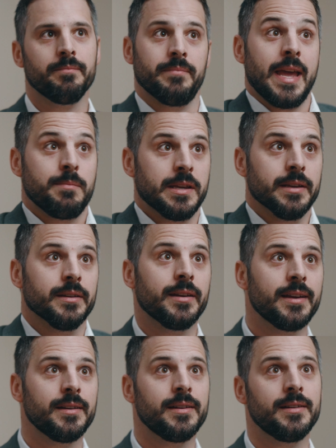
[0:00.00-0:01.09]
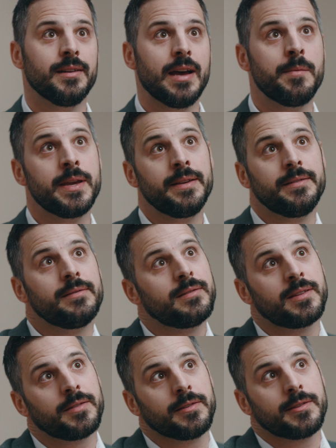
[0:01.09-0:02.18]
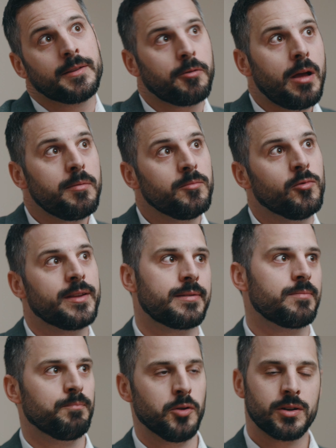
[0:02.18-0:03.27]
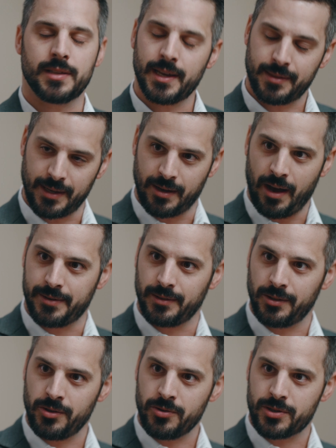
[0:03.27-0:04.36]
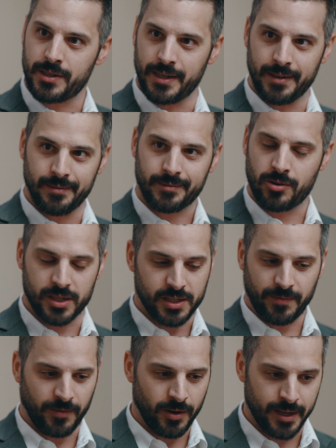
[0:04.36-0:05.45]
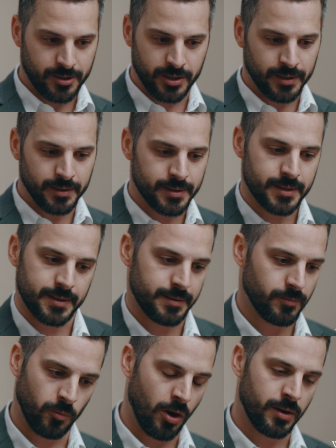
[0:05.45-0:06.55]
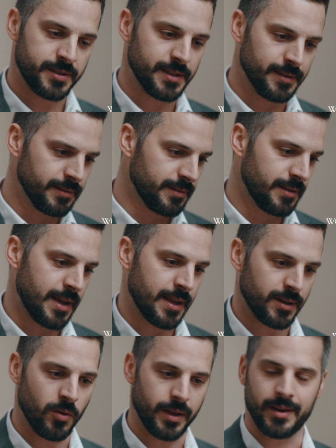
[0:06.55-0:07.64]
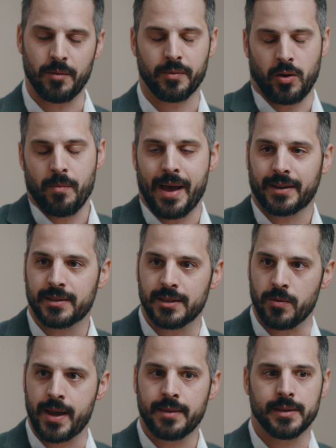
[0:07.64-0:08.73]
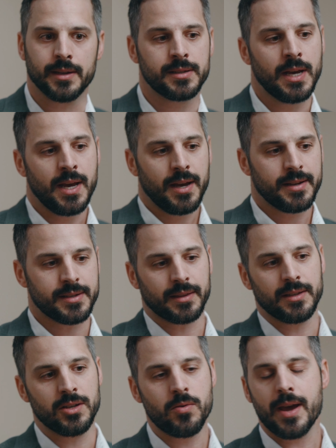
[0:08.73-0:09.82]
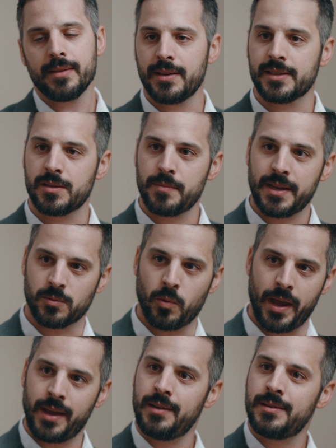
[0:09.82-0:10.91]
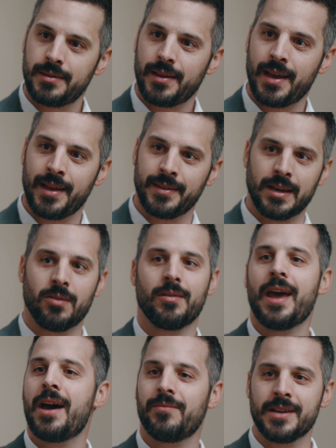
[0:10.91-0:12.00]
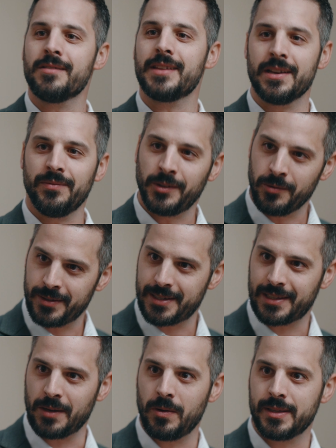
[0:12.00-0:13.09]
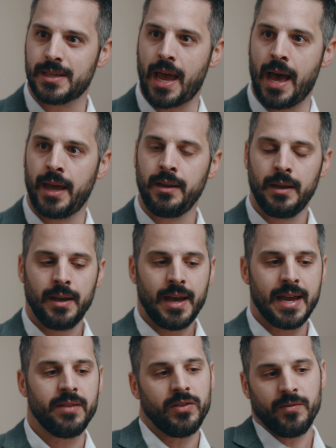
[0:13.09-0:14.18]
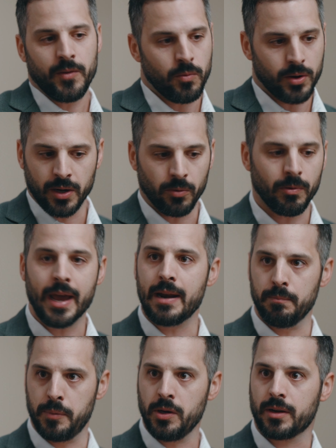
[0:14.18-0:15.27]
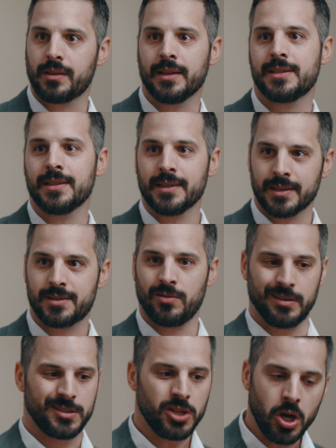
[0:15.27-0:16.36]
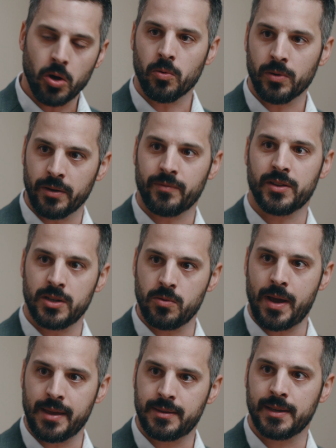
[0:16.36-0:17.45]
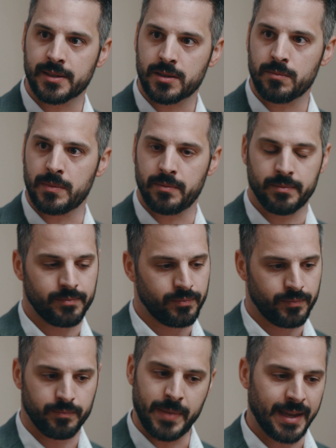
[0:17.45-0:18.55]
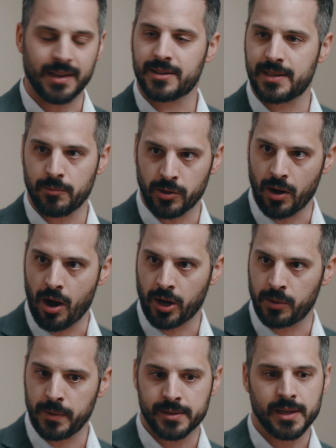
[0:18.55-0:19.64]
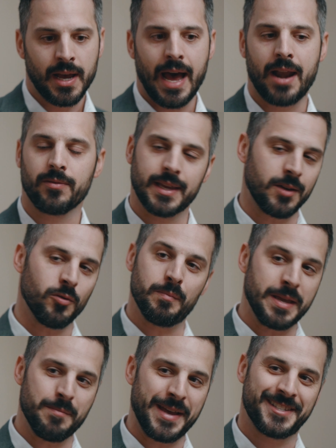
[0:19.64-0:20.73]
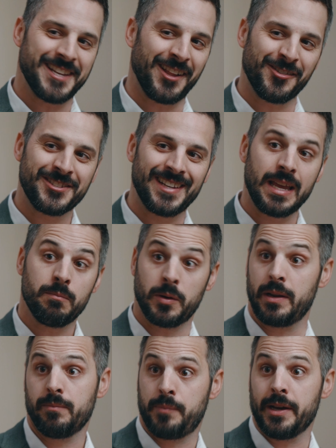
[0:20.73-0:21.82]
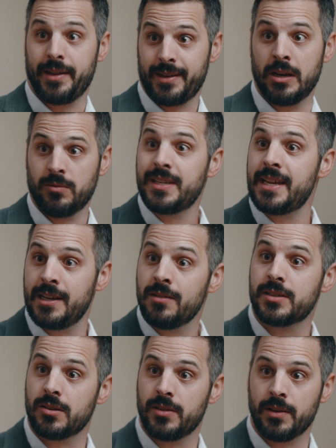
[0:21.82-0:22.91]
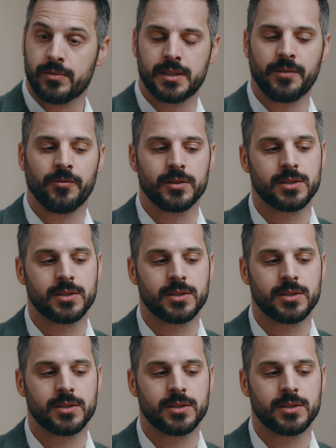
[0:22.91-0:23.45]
maybe, I mean, the, the problem with books like The God Delusion and Christopher Hitchens' works and, and going, you know, going back to the New Atheist is like the New Atheism has waned yeah. and they don't have near the influence that they once had. And even if you were going to write a book that's in the sort of tone of the New Atheism, making similar arguments, I don't think it would be a bestseller today. But, right. but you know, 10 years ago, that was a different